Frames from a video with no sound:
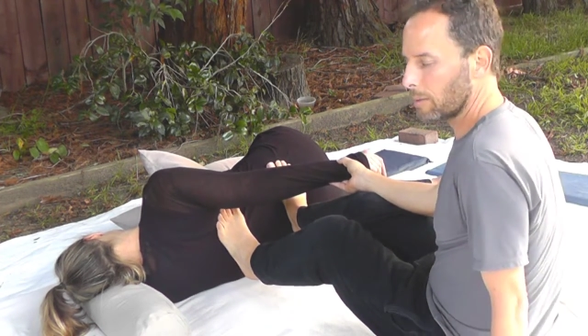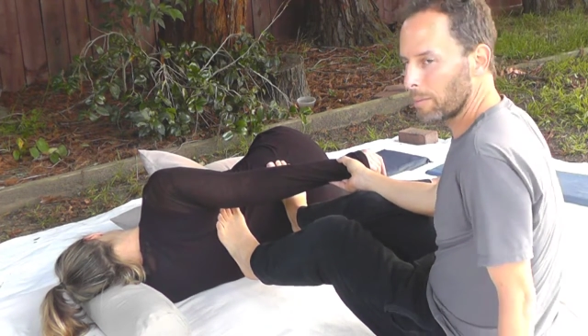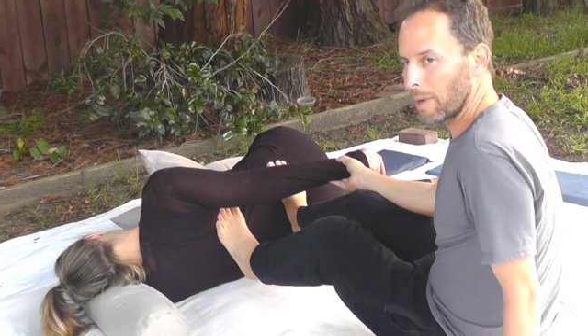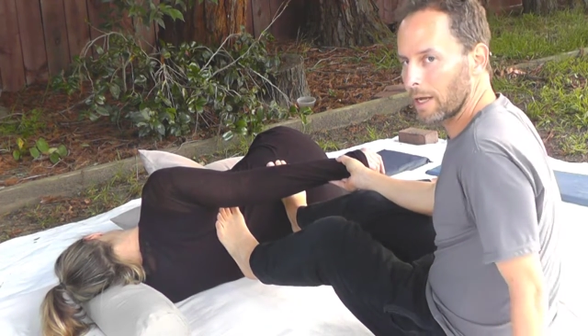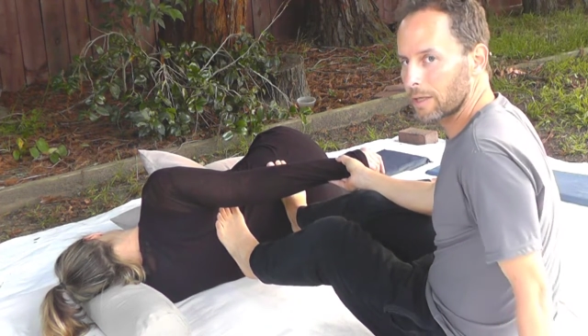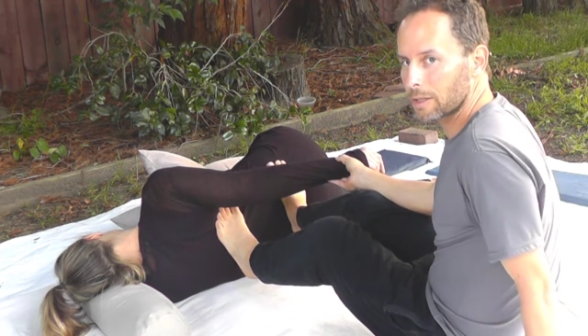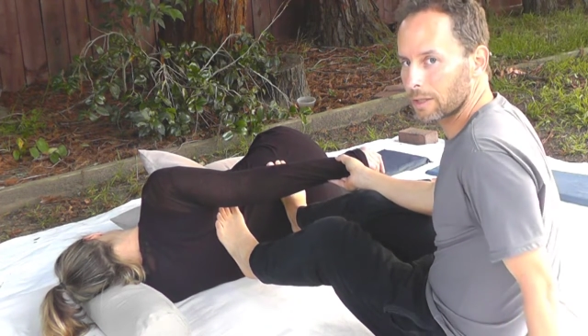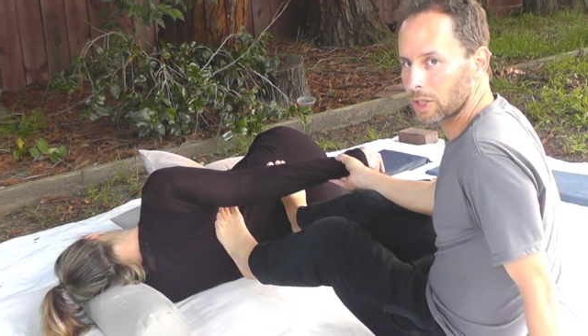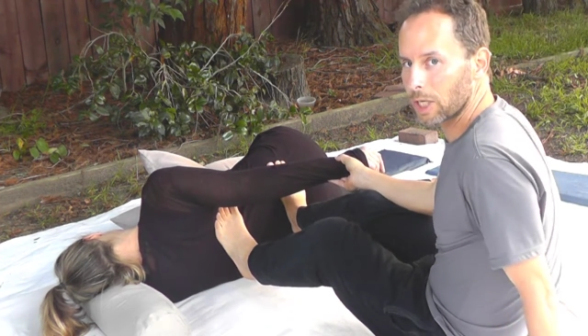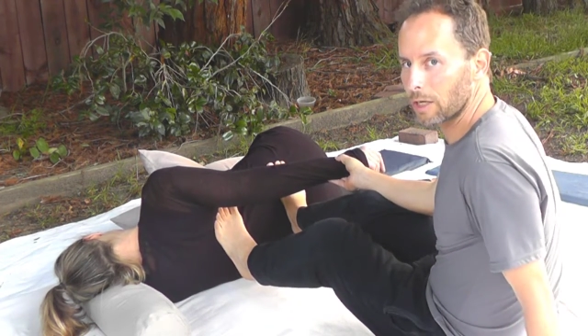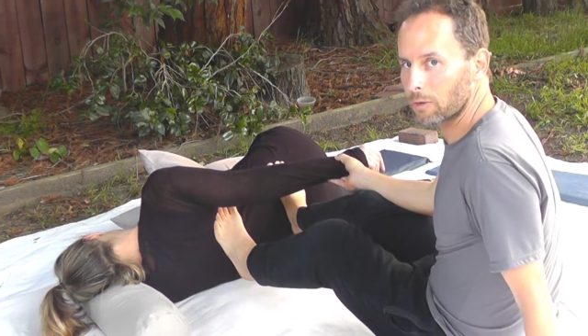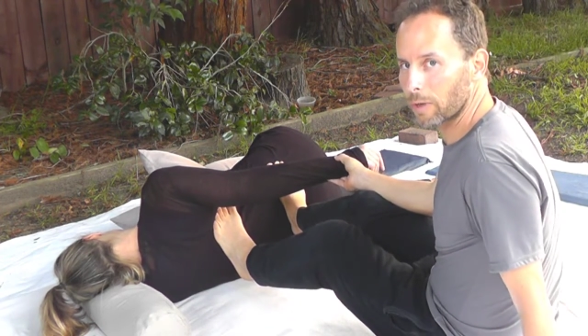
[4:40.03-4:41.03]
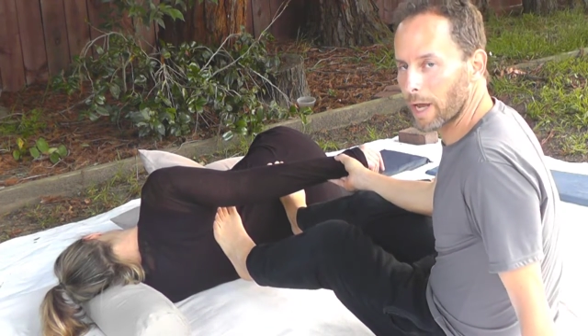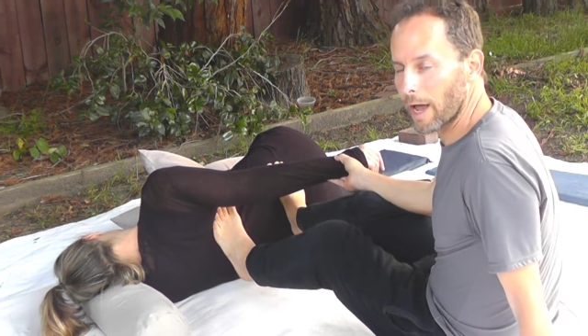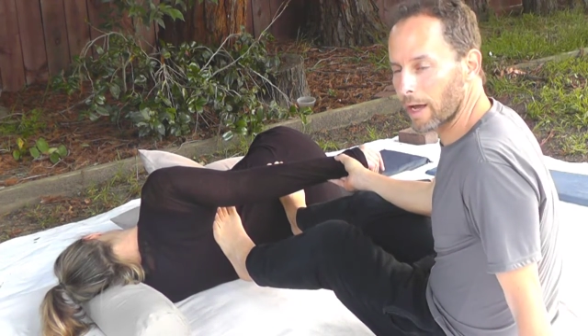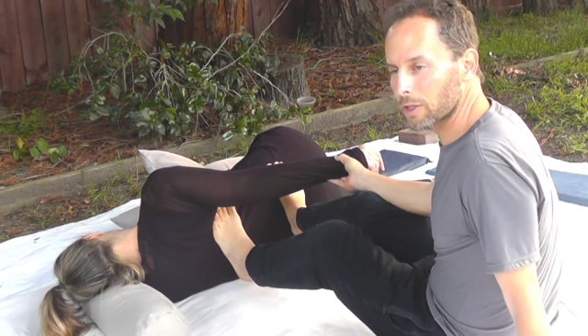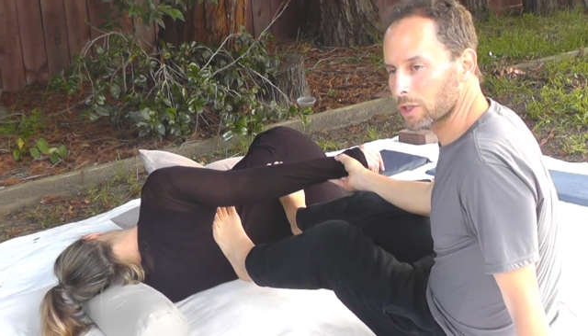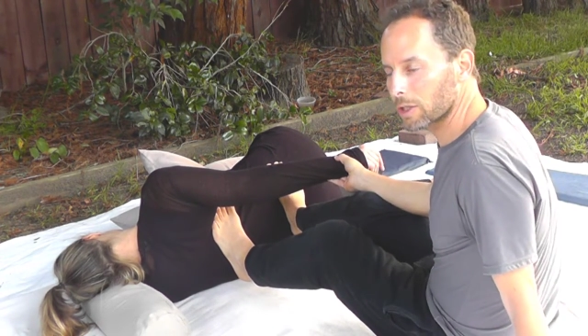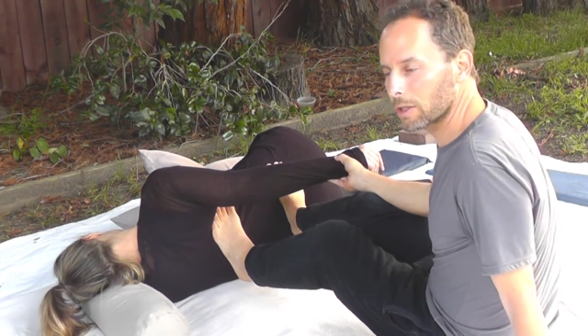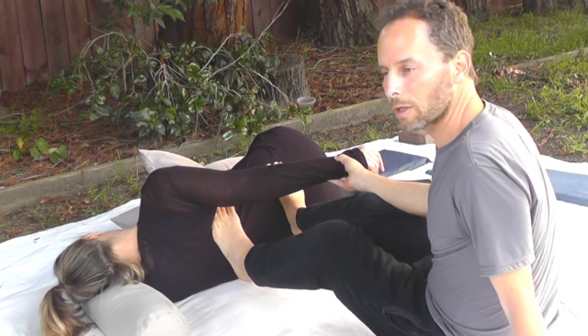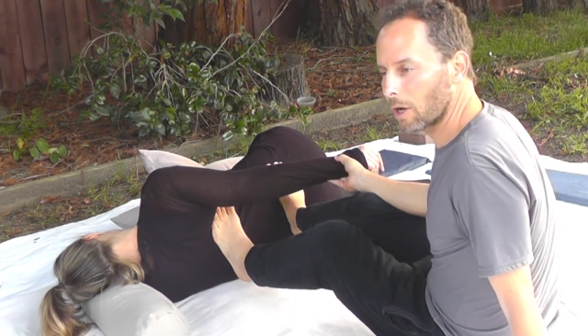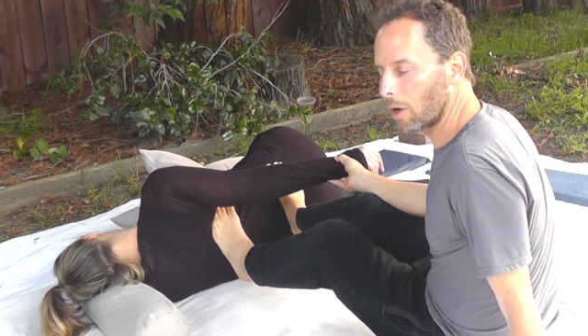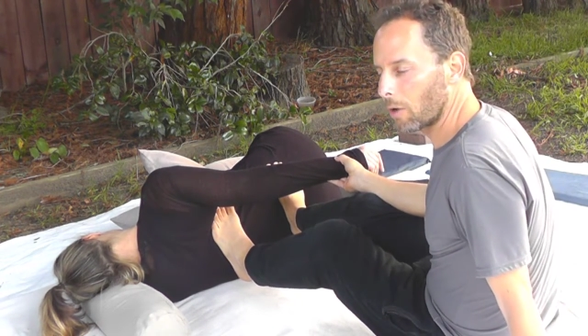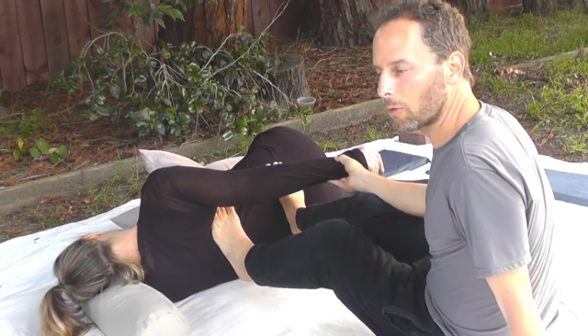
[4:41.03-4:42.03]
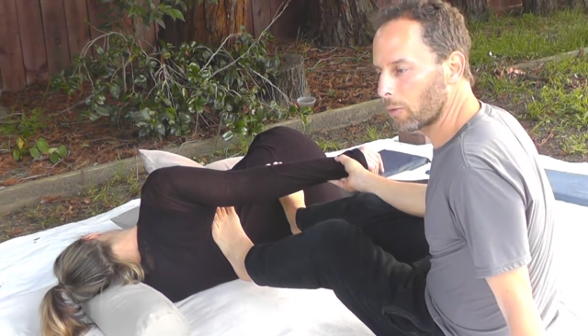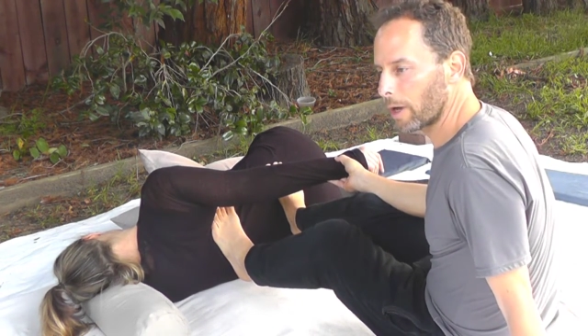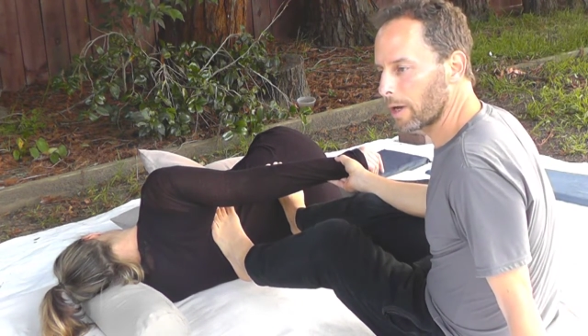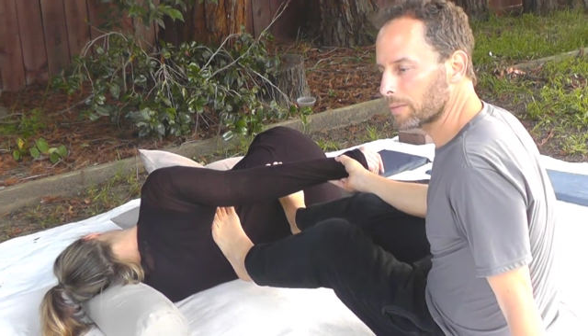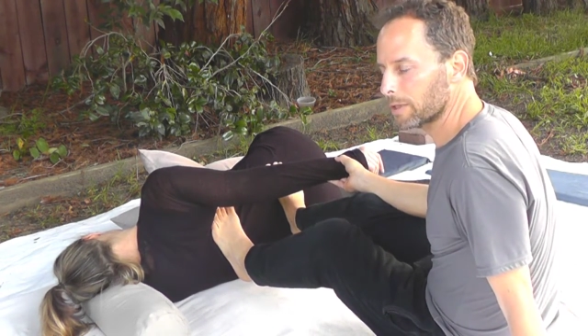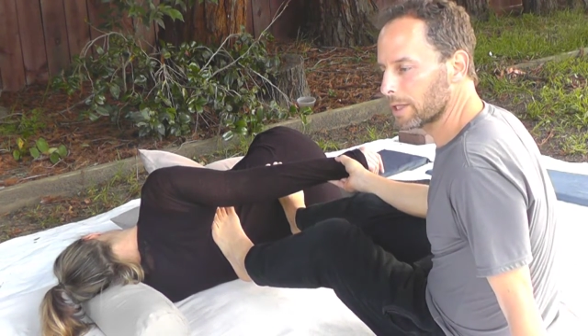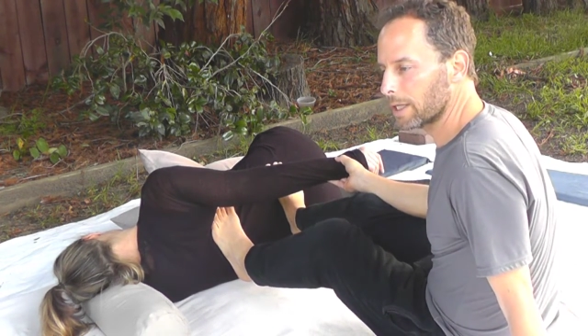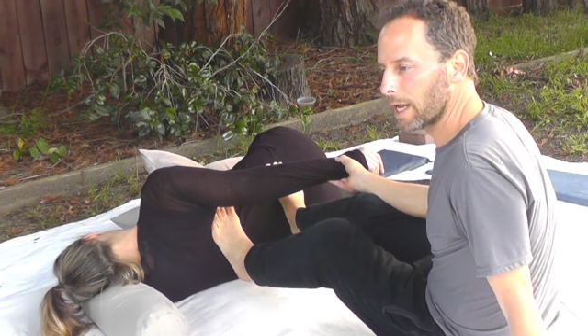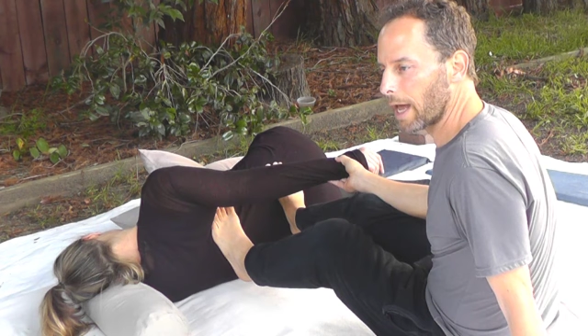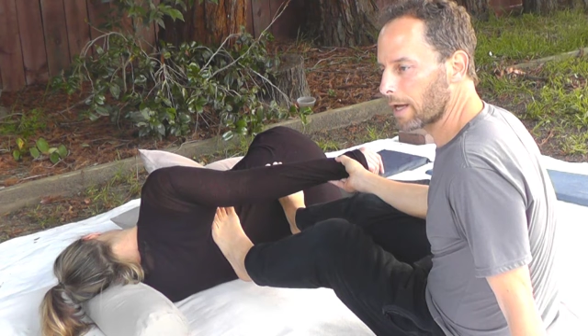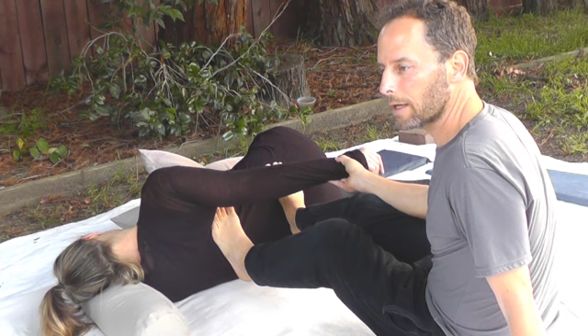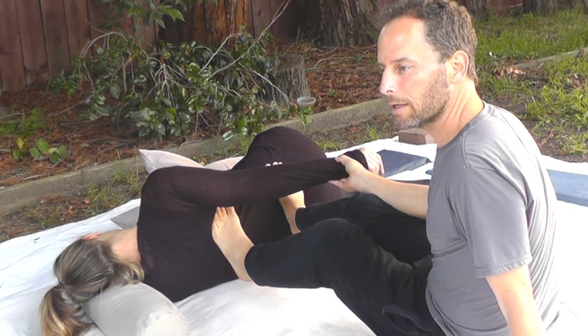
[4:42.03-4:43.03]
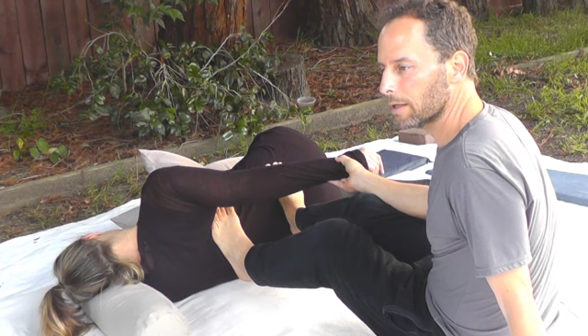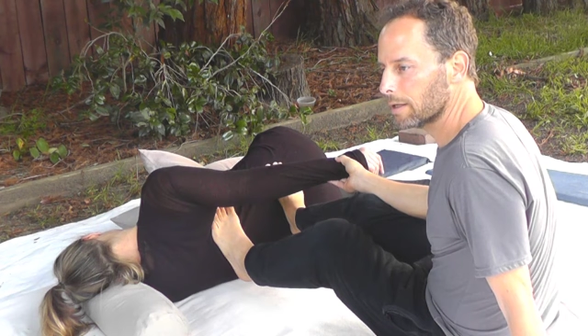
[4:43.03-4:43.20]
amazing chain reaction all the way up to the neck